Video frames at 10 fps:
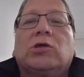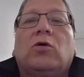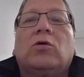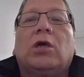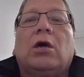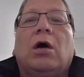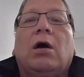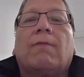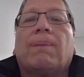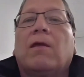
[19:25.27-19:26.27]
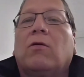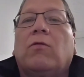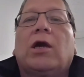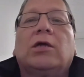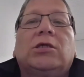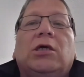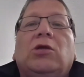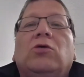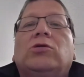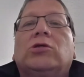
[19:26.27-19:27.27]
So we
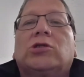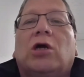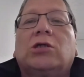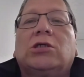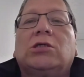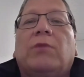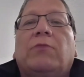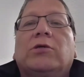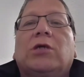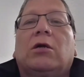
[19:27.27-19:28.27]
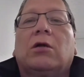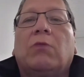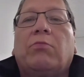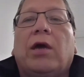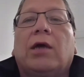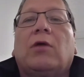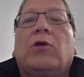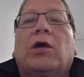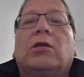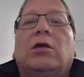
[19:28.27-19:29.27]
continue to charge these members that are not paying, that
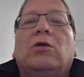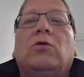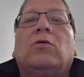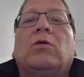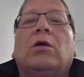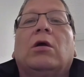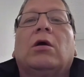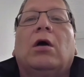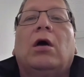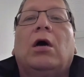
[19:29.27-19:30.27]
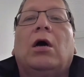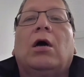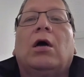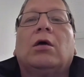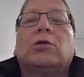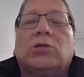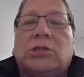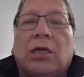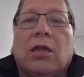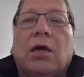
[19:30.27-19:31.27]
we continue to
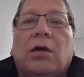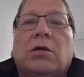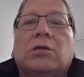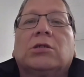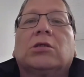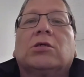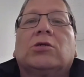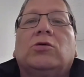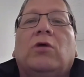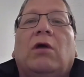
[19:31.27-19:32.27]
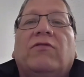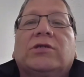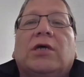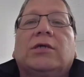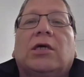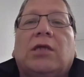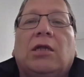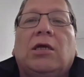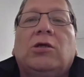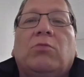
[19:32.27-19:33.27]
send letters to emphasize that they
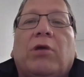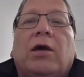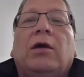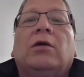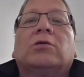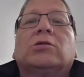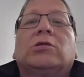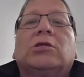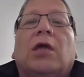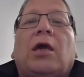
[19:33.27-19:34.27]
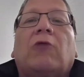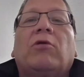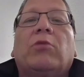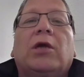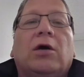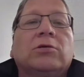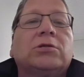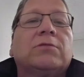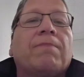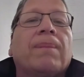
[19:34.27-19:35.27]
need to pay just like everybody
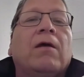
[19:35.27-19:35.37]
else.